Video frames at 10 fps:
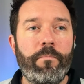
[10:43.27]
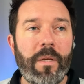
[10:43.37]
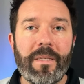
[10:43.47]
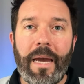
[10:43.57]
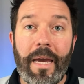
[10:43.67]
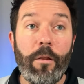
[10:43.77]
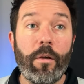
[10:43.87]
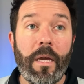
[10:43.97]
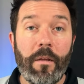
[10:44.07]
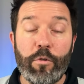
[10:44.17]
because I
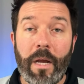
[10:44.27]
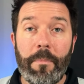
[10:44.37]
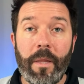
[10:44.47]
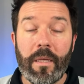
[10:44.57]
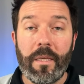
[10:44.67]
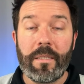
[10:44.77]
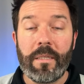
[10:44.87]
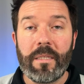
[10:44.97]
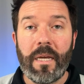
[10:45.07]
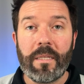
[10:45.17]
look at a drop like this in
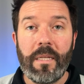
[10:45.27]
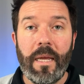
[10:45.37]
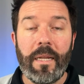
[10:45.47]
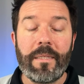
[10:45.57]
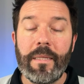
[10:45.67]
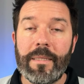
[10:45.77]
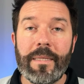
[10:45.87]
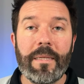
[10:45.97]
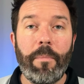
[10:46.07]
the stock today and I see this as a